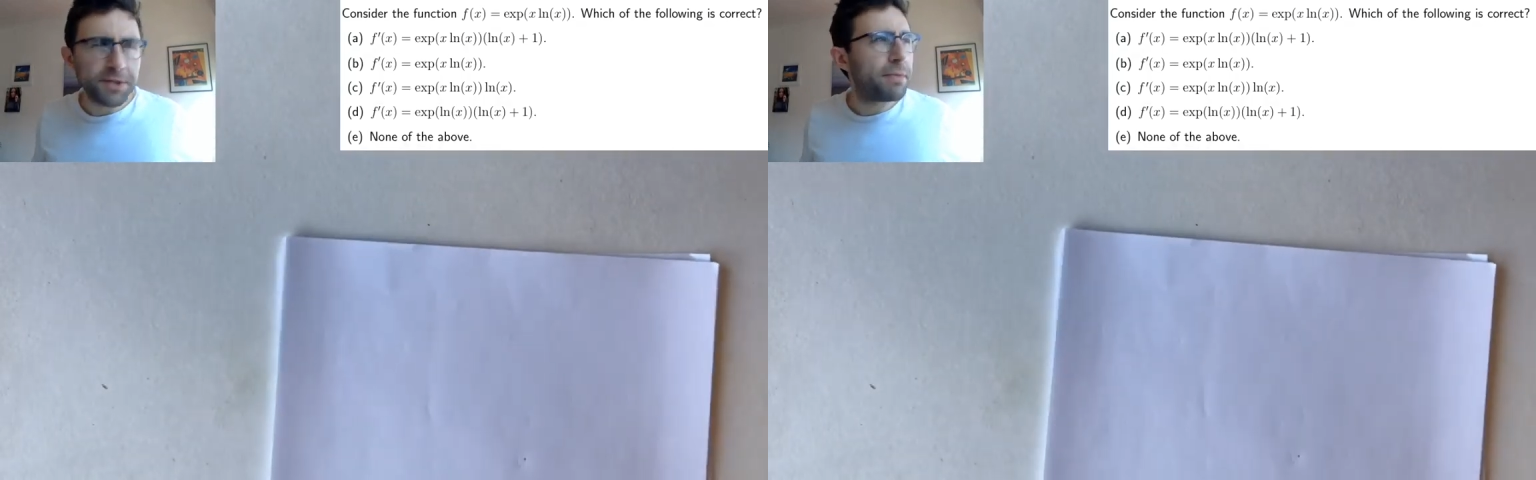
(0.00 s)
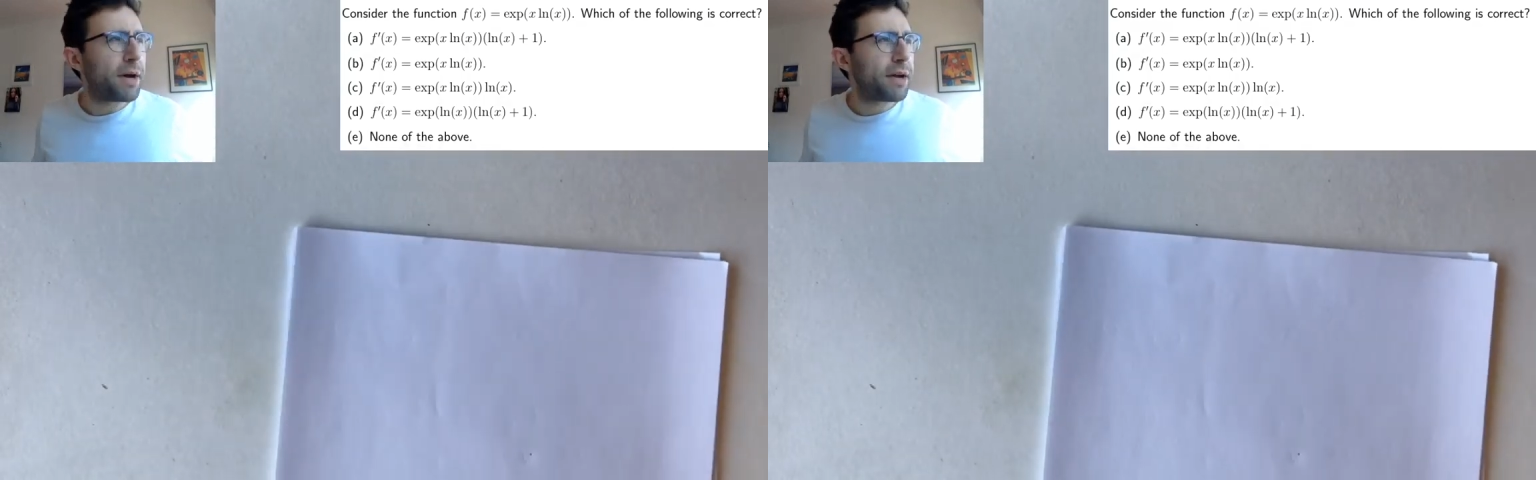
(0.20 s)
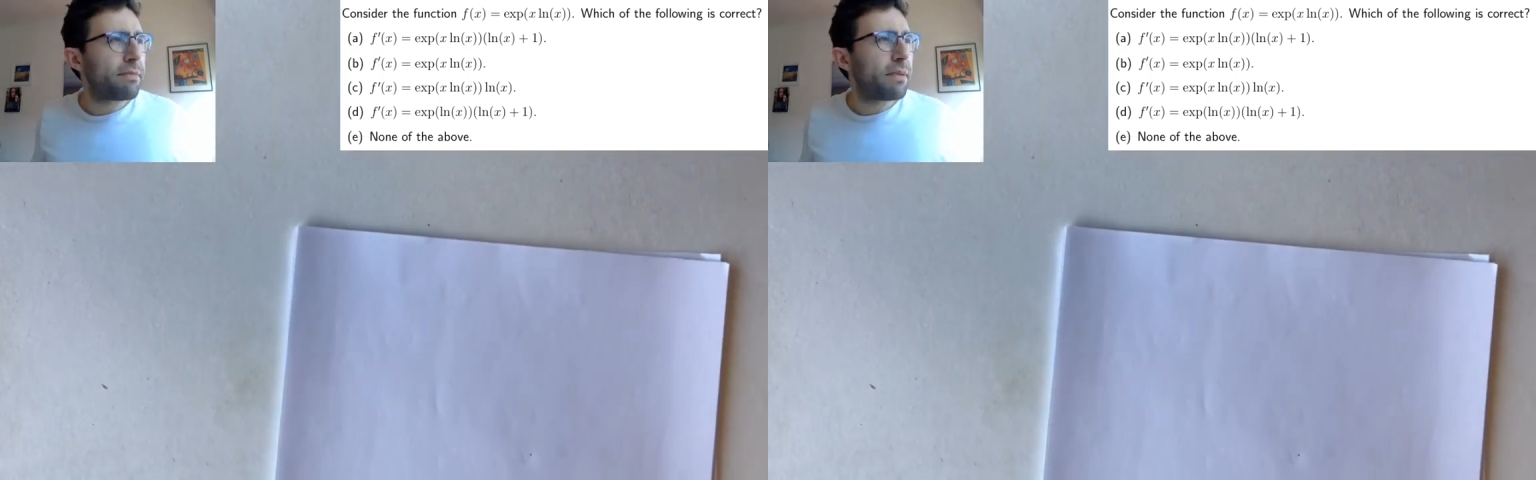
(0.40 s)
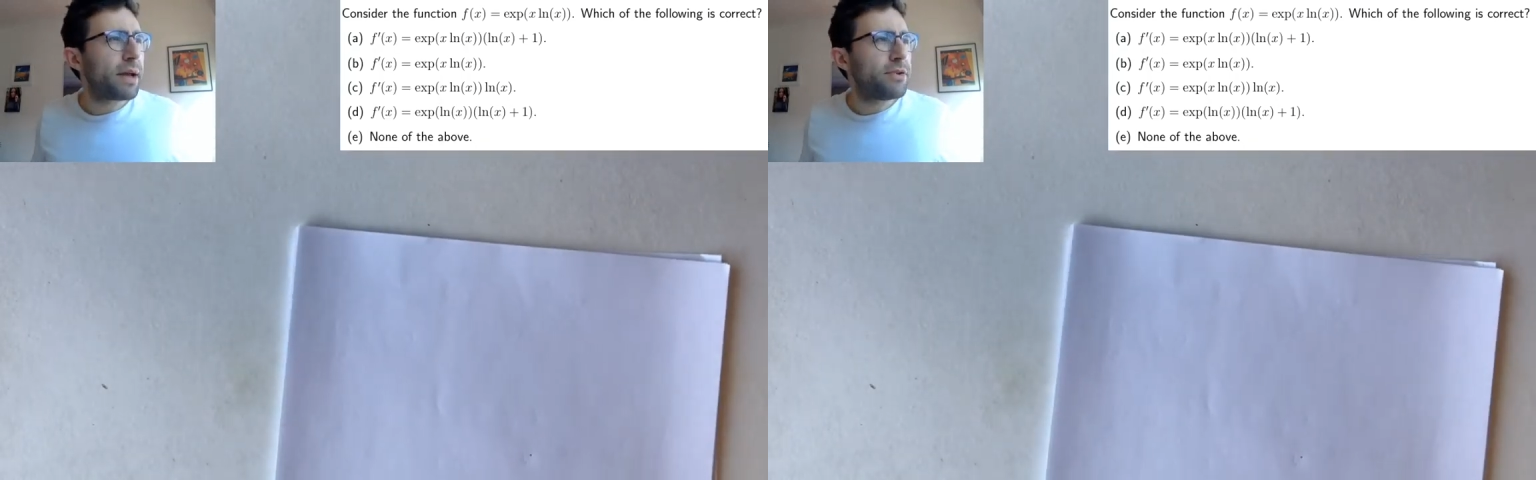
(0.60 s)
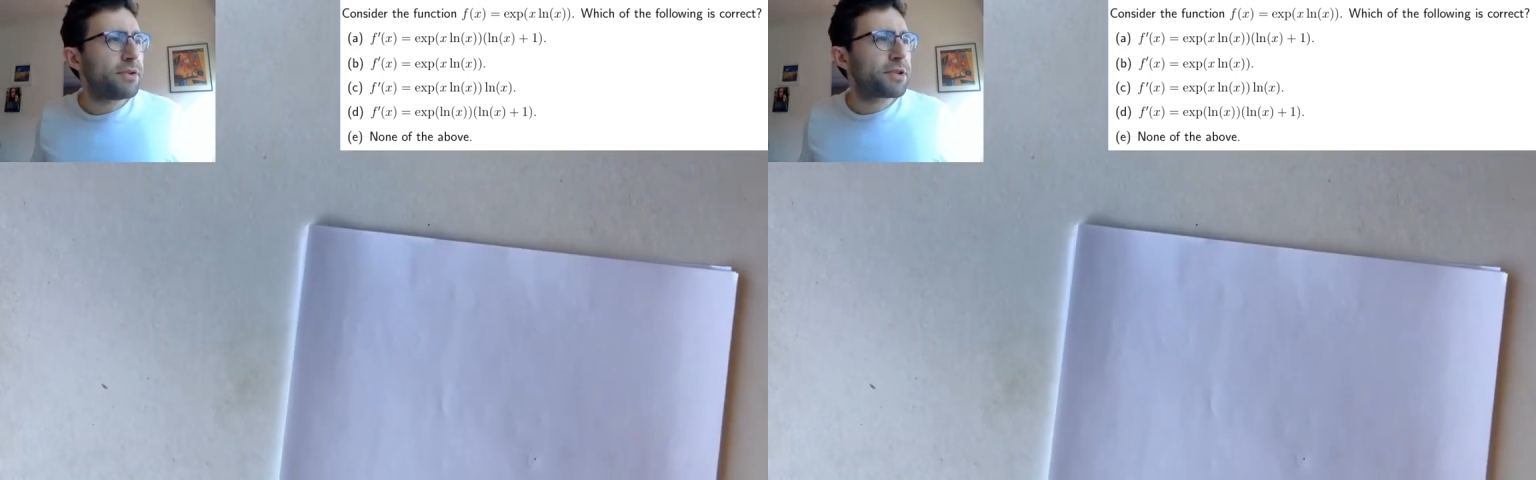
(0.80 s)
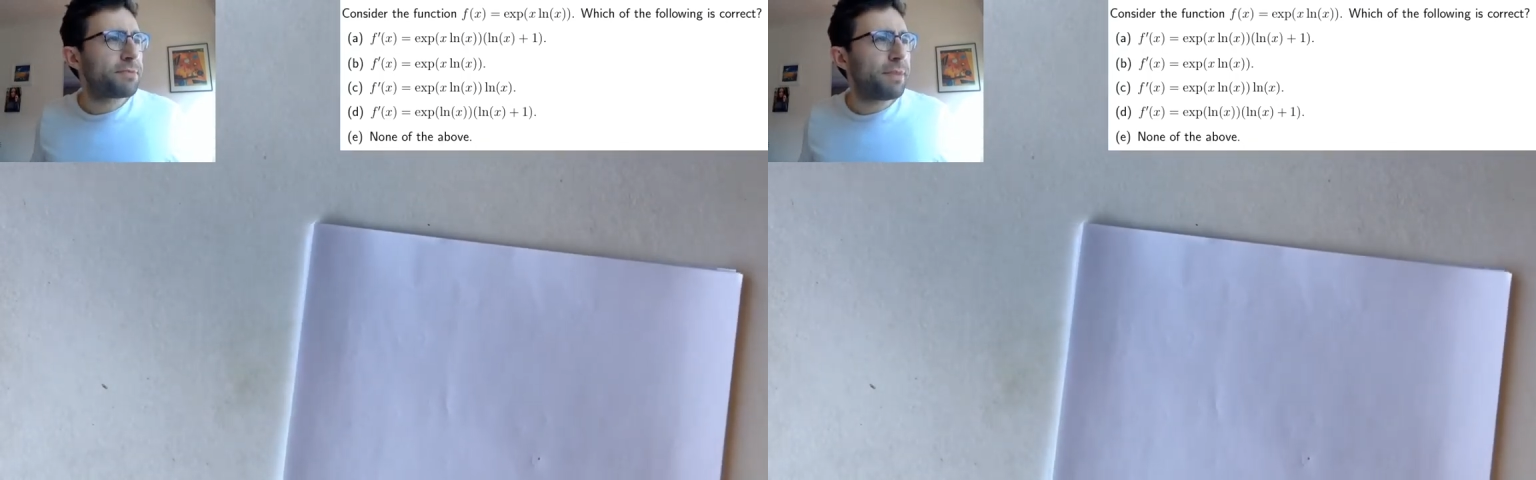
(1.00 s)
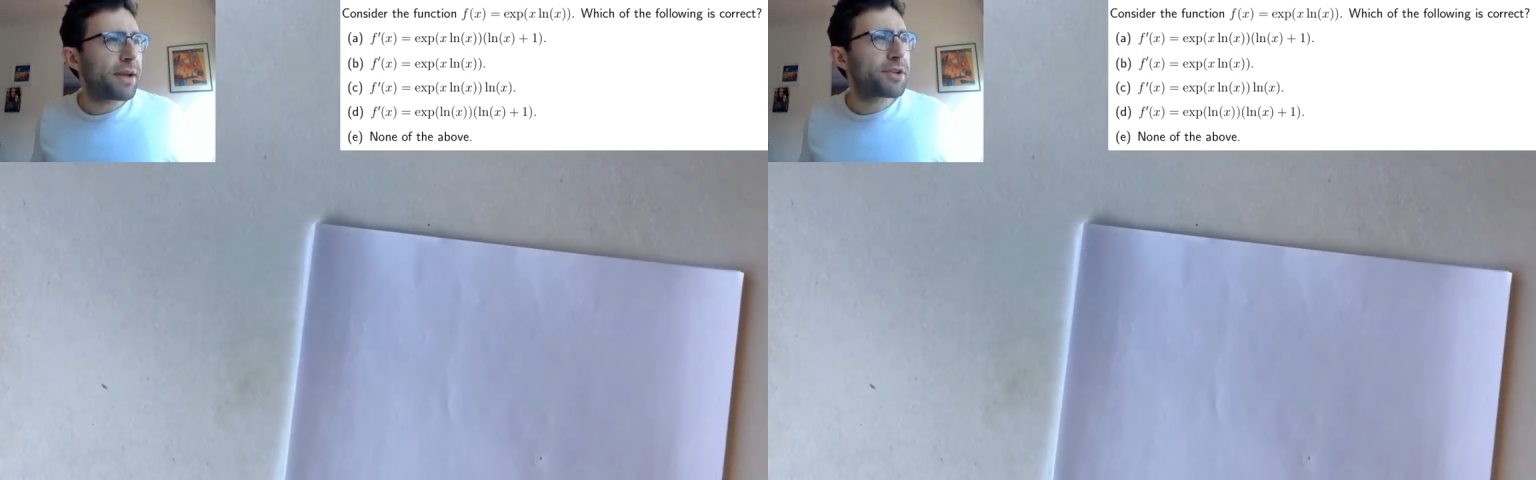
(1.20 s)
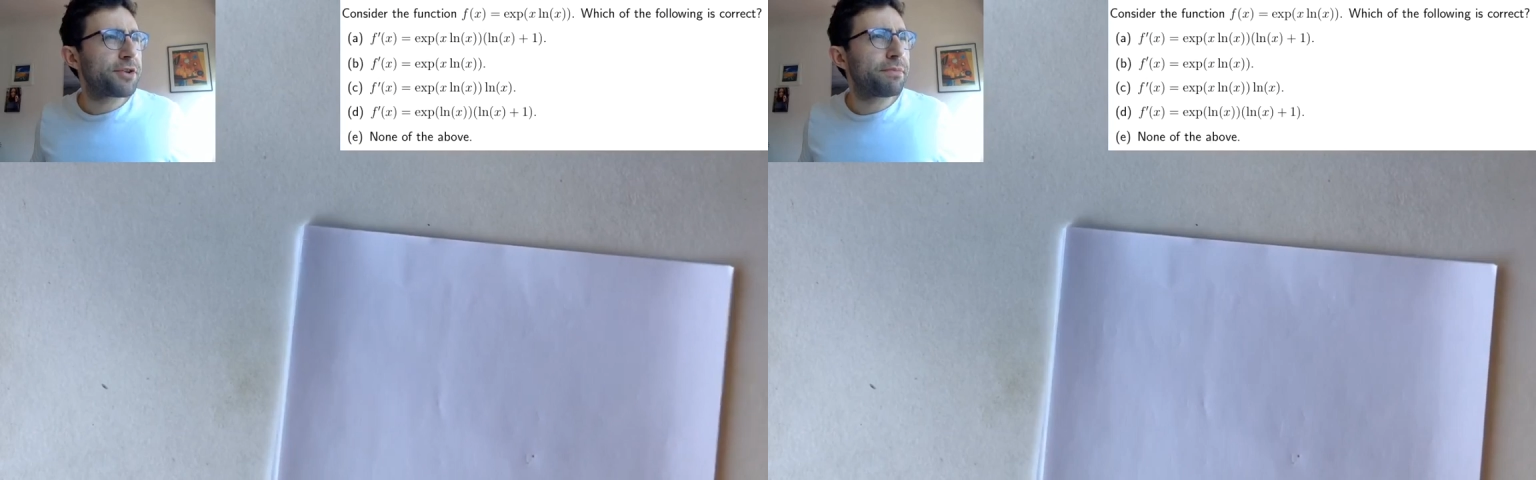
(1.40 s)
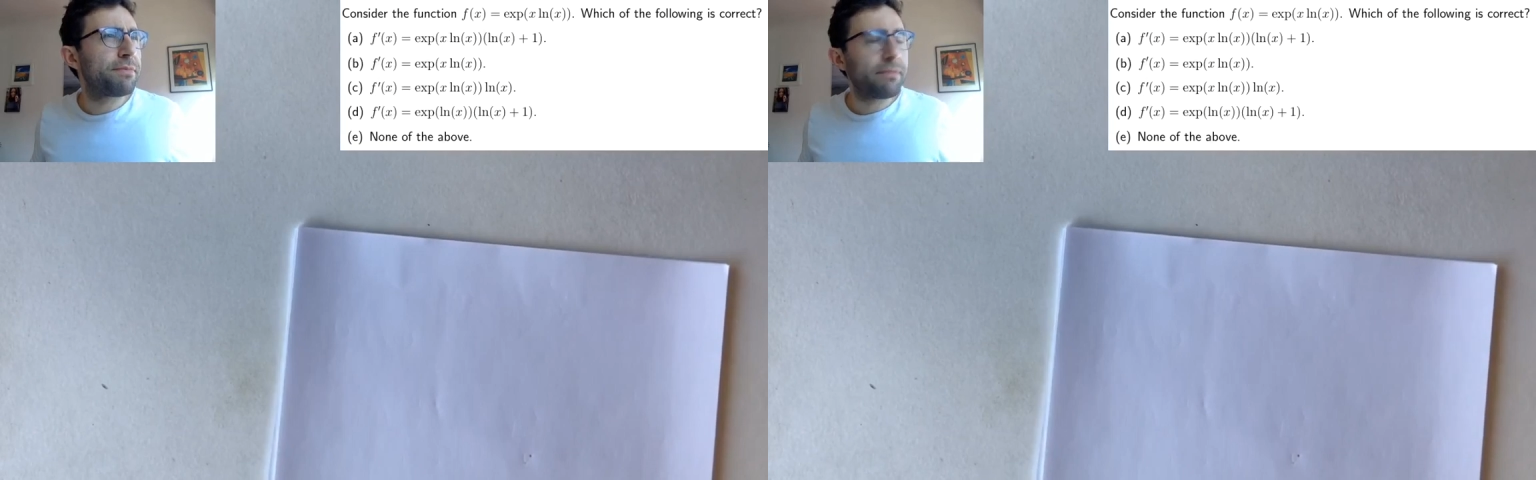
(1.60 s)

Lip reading: but I do suspect your